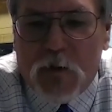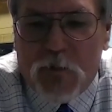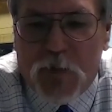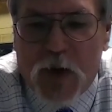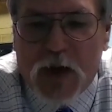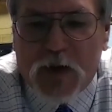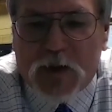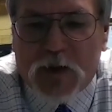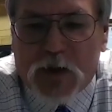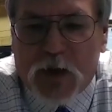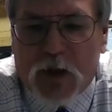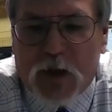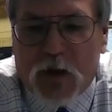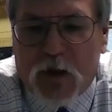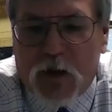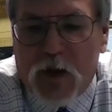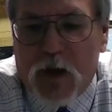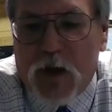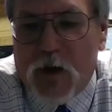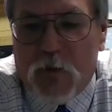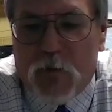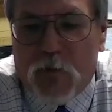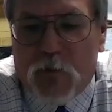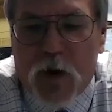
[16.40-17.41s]

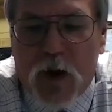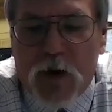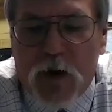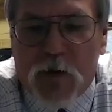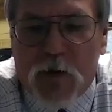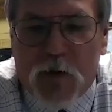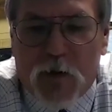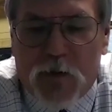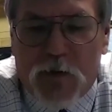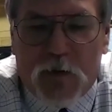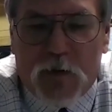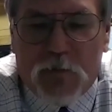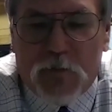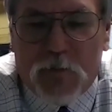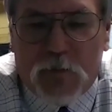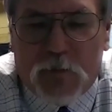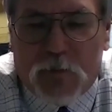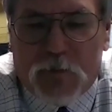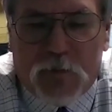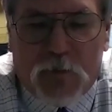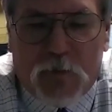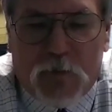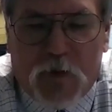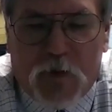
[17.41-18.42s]
basically render
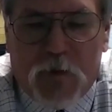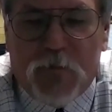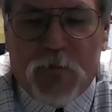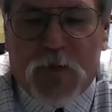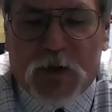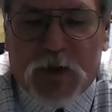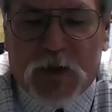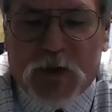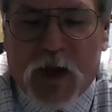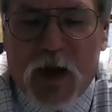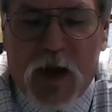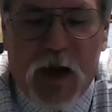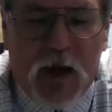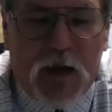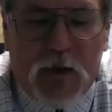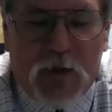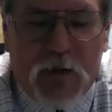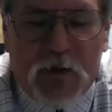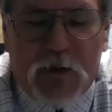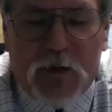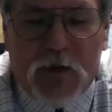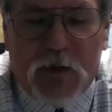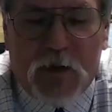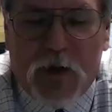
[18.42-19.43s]
them lymphocyte
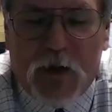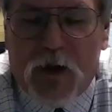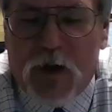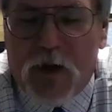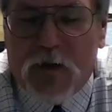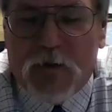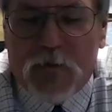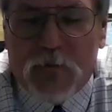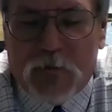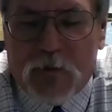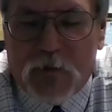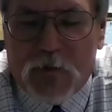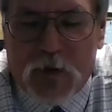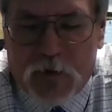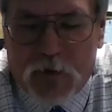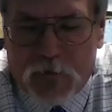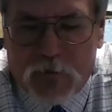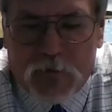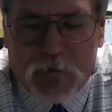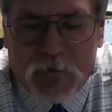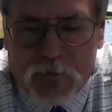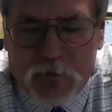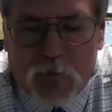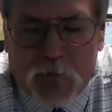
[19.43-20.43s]
and, you
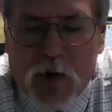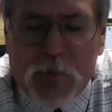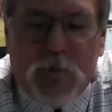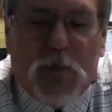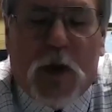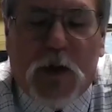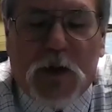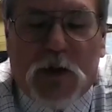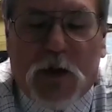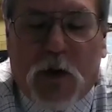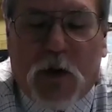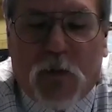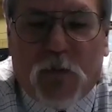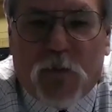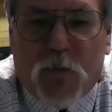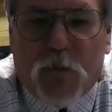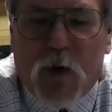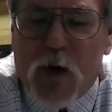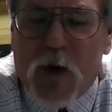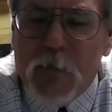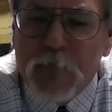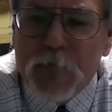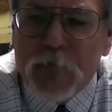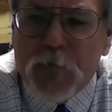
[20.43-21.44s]
know, white blood cell
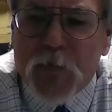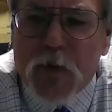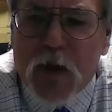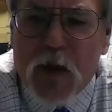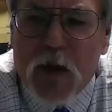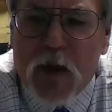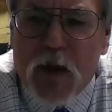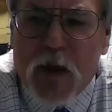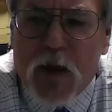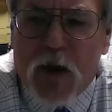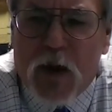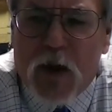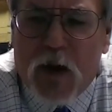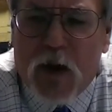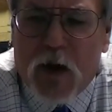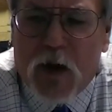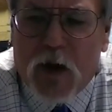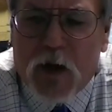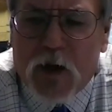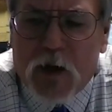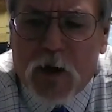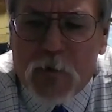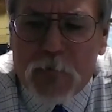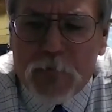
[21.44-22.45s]
free.
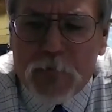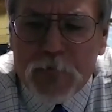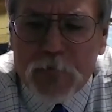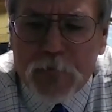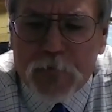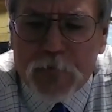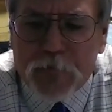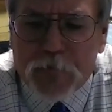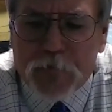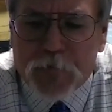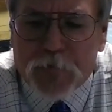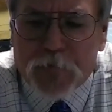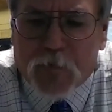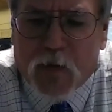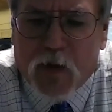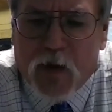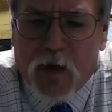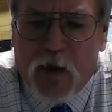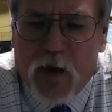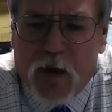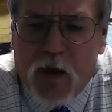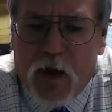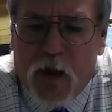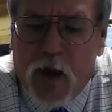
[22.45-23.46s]
And
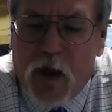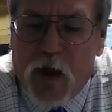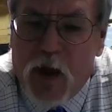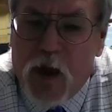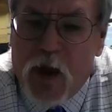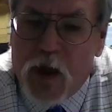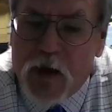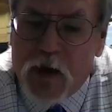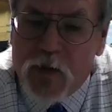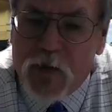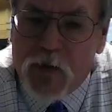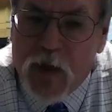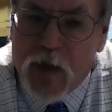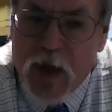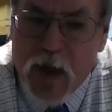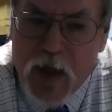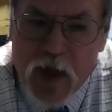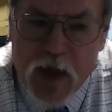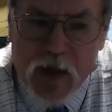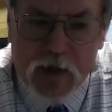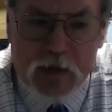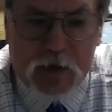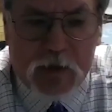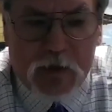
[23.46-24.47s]
in
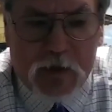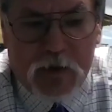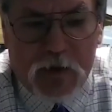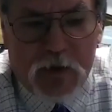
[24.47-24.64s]
that